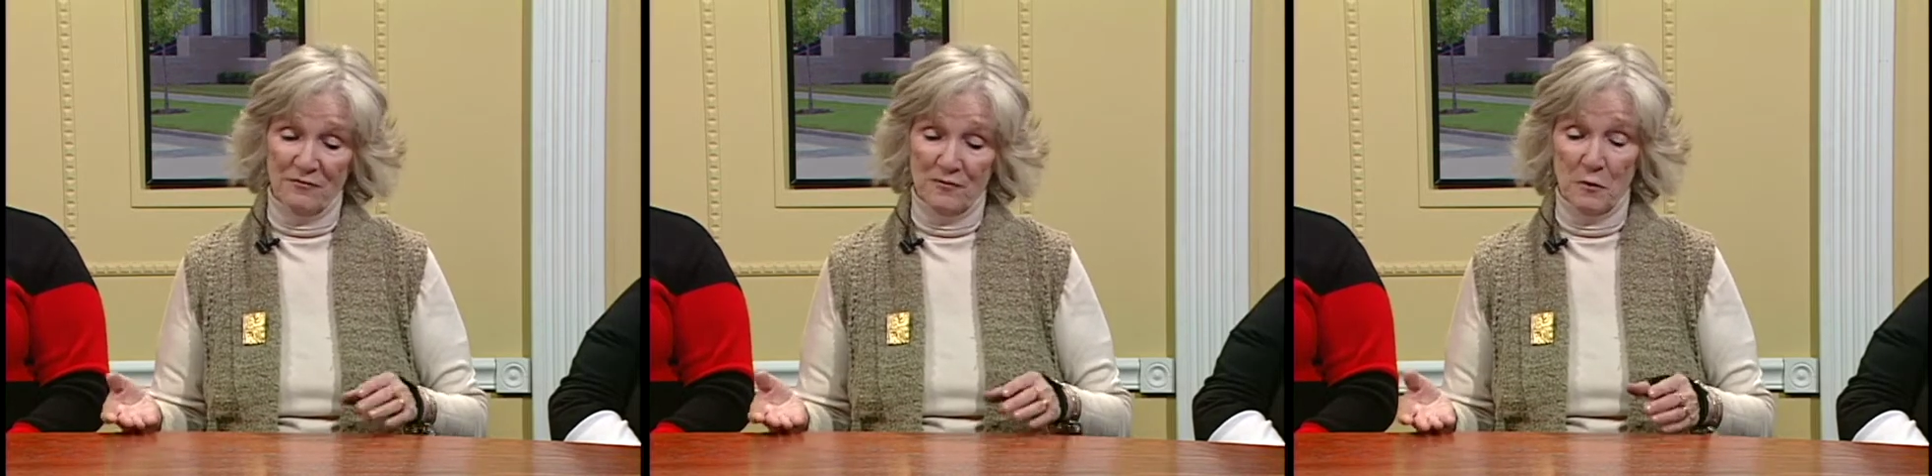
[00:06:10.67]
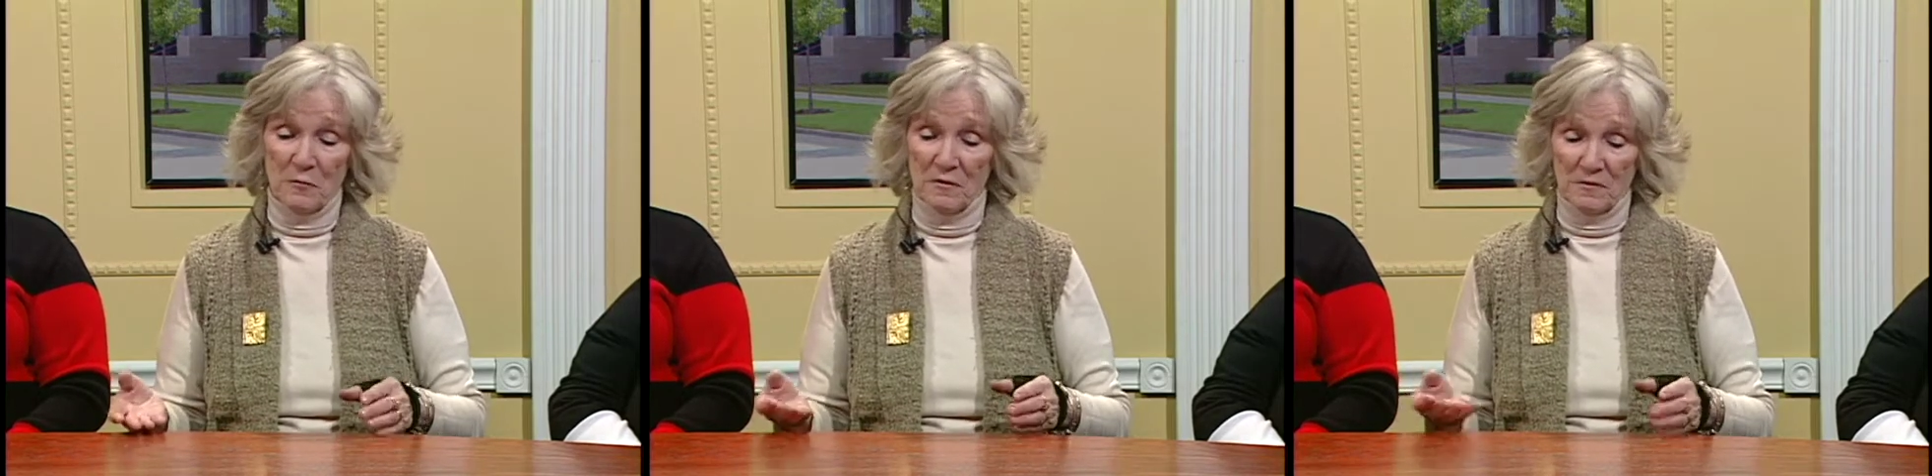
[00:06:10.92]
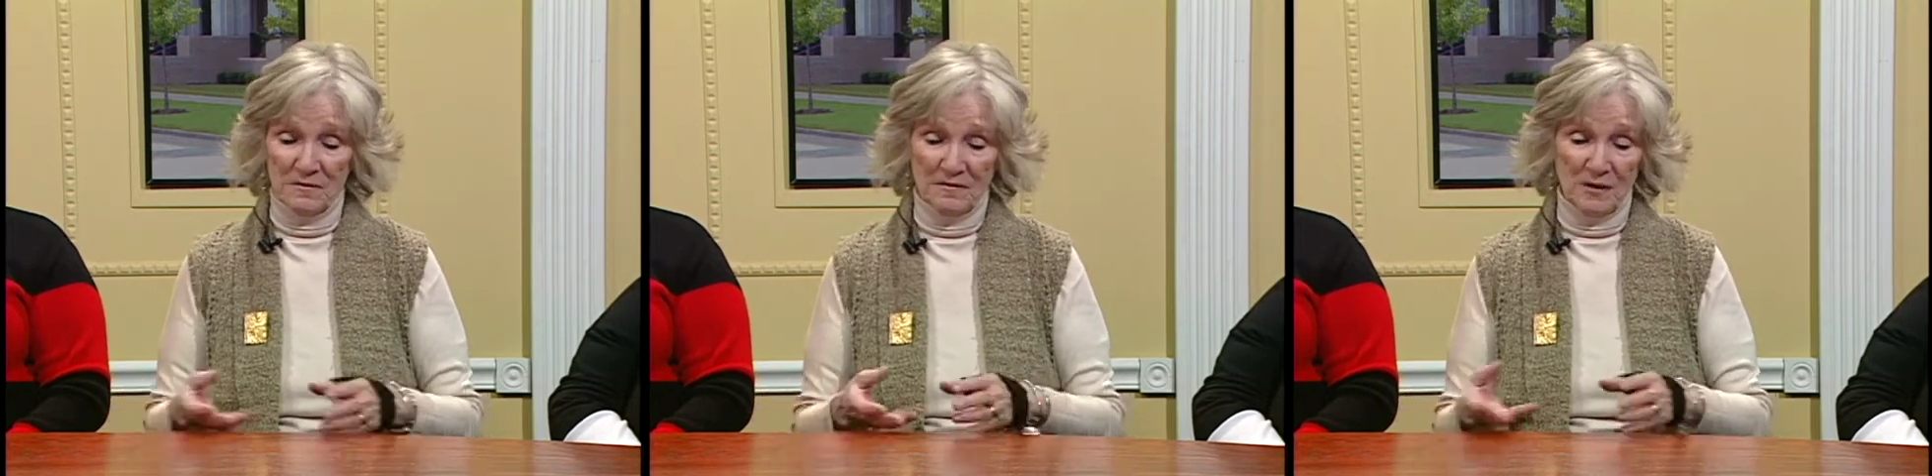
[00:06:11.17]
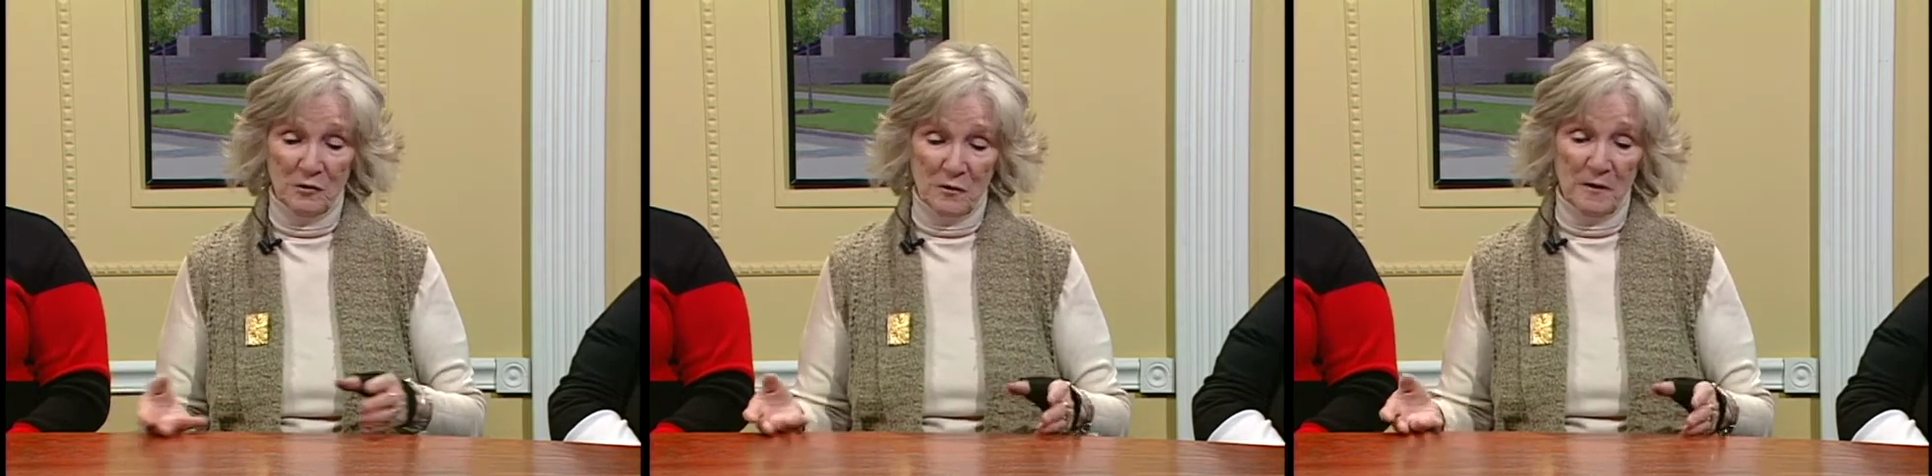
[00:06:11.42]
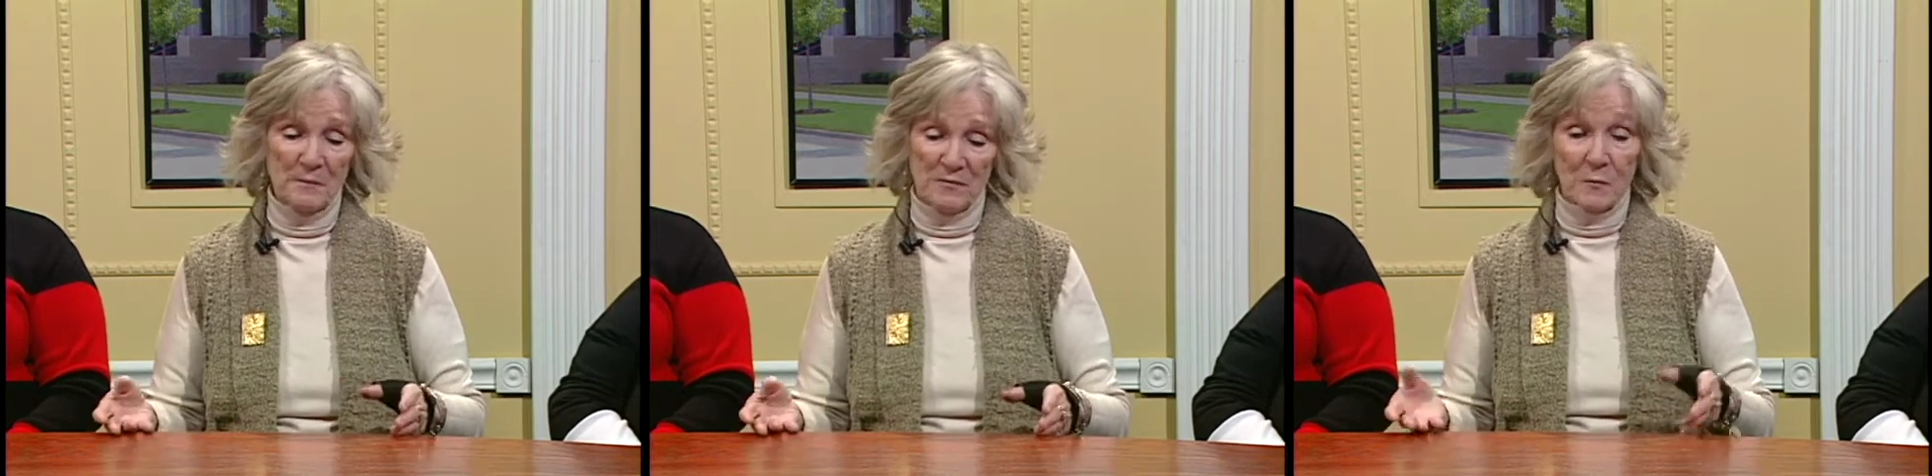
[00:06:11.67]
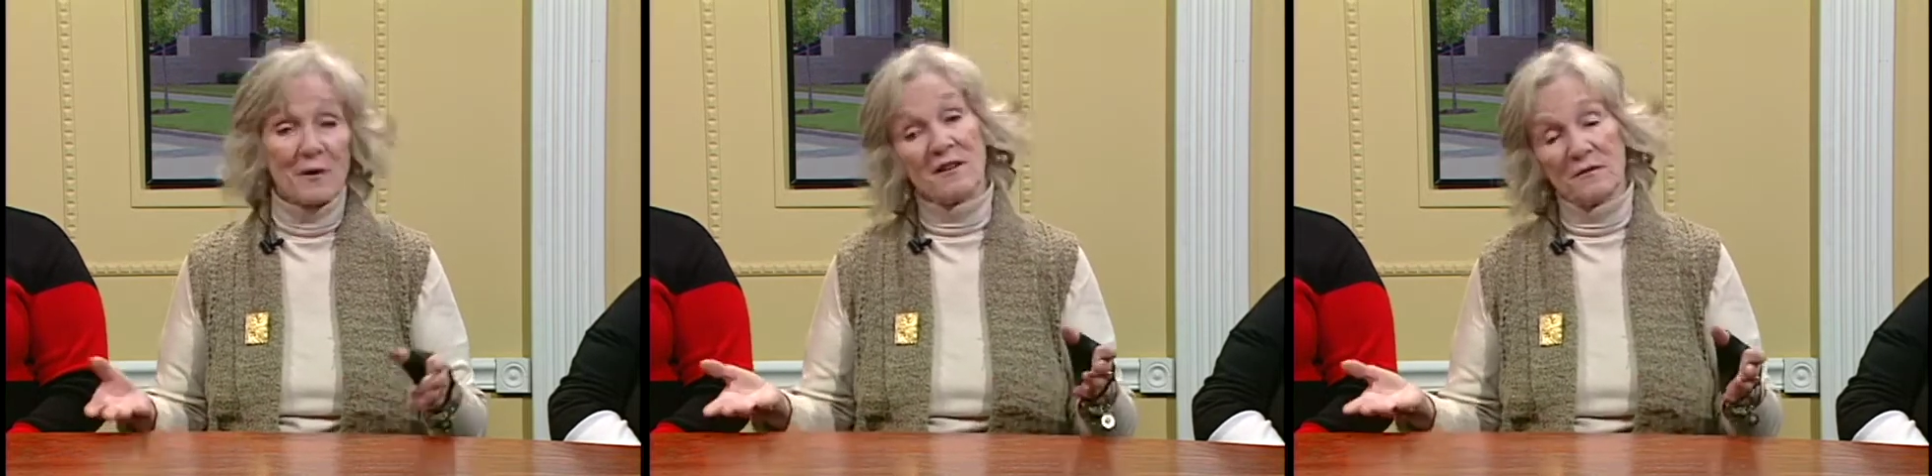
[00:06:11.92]
folklore.
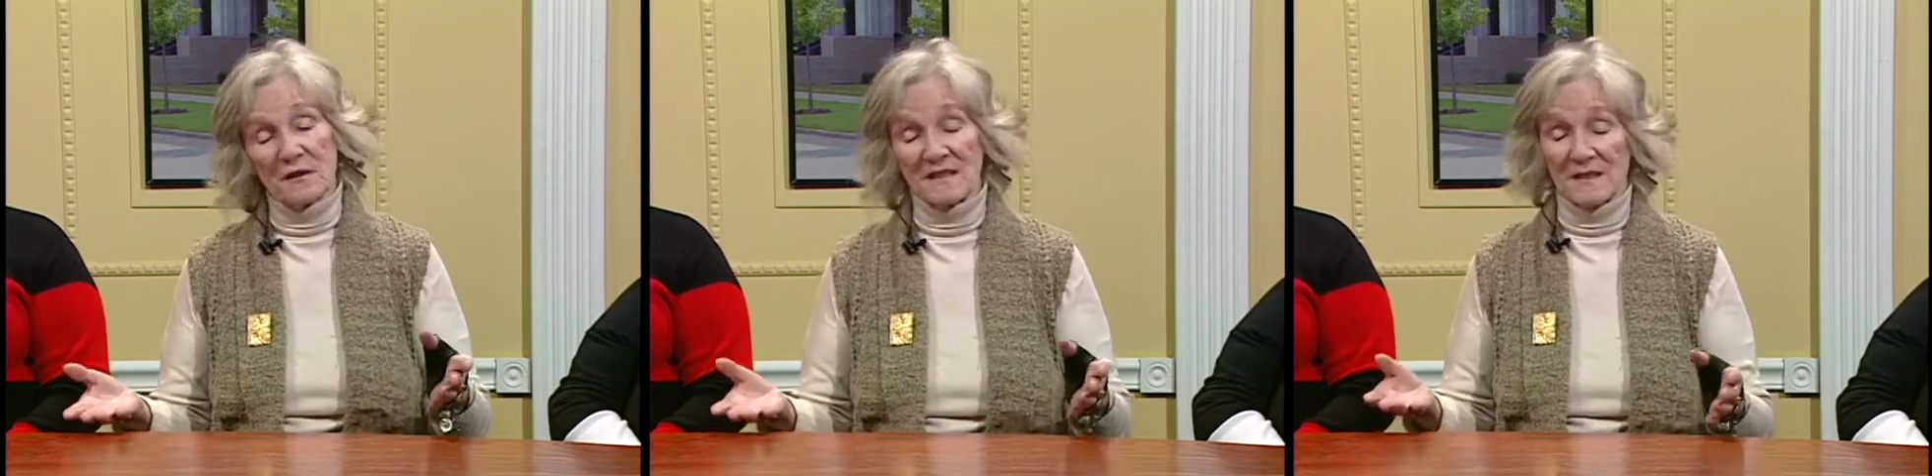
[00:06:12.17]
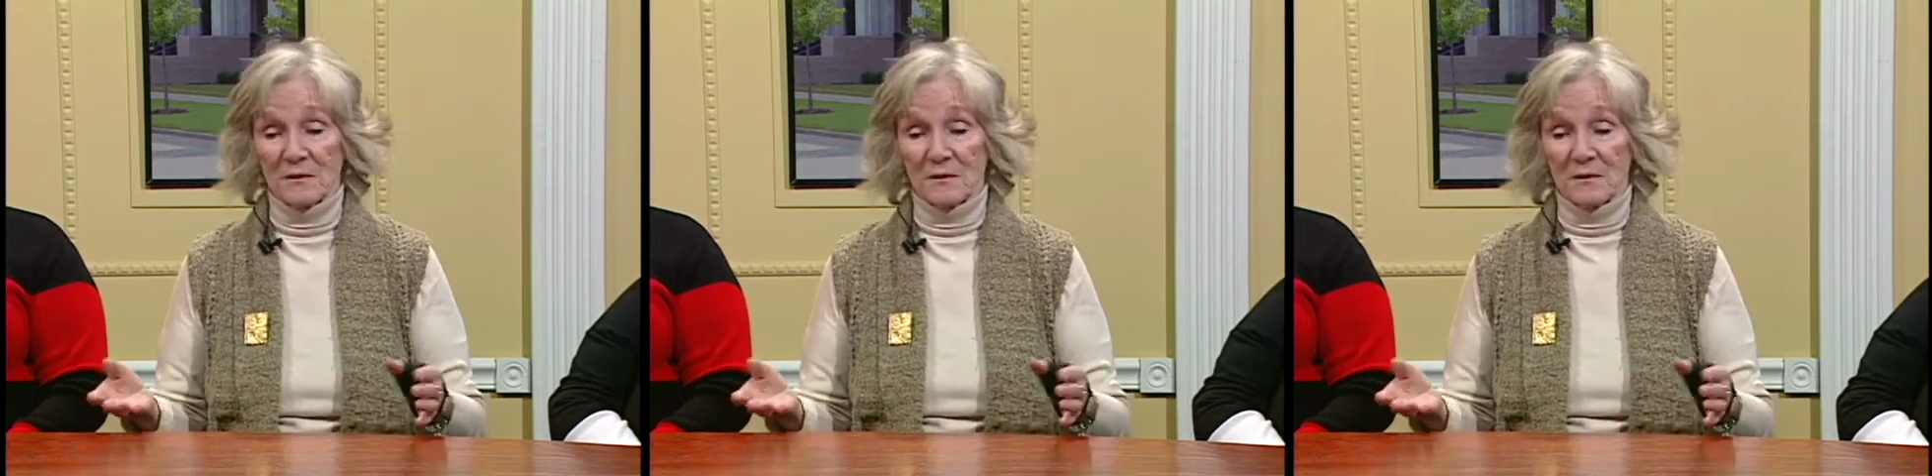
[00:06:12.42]
Well, it wasn't